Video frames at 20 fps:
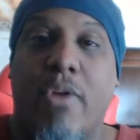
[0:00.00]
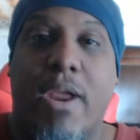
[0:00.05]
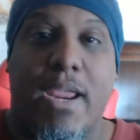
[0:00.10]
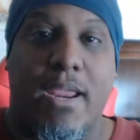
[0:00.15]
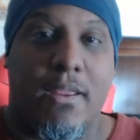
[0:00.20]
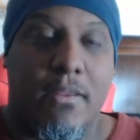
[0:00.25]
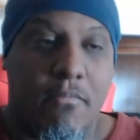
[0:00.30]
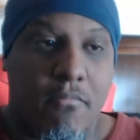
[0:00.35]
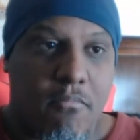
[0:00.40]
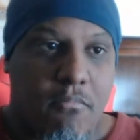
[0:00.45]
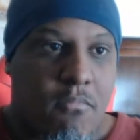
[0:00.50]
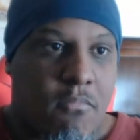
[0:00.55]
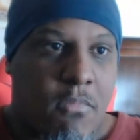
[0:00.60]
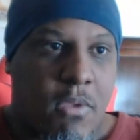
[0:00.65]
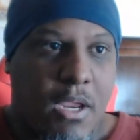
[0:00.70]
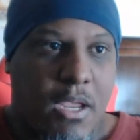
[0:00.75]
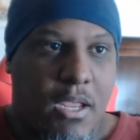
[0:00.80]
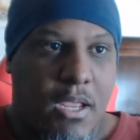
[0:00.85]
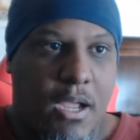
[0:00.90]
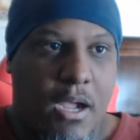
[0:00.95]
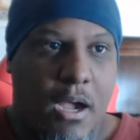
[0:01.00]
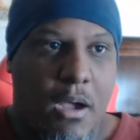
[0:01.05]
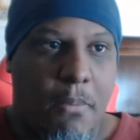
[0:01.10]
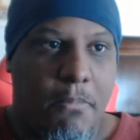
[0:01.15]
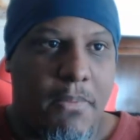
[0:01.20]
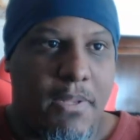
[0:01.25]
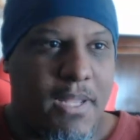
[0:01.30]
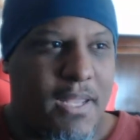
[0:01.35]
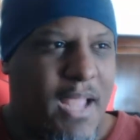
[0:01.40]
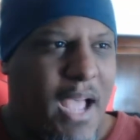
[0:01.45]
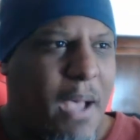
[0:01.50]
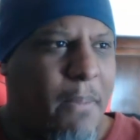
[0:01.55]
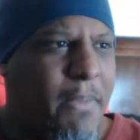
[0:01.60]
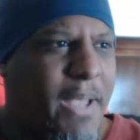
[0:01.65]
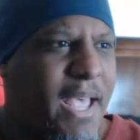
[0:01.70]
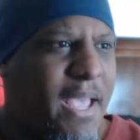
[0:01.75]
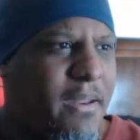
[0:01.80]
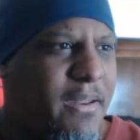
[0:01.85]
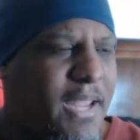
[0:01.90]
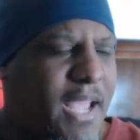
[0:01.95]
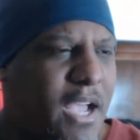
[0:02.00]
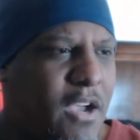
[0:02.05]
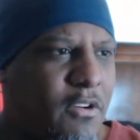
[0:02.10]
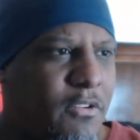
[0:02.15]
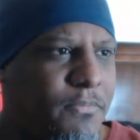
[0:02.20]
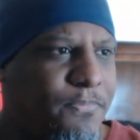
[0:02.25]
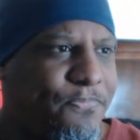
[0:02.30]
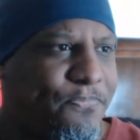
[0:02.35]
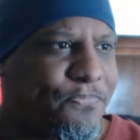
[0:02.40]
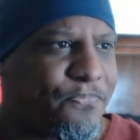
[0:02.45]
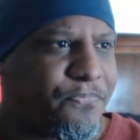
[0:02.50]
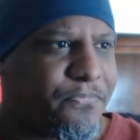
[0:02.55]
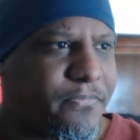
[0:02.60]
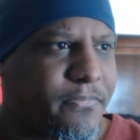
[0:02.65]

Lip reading: great. And I'm at now,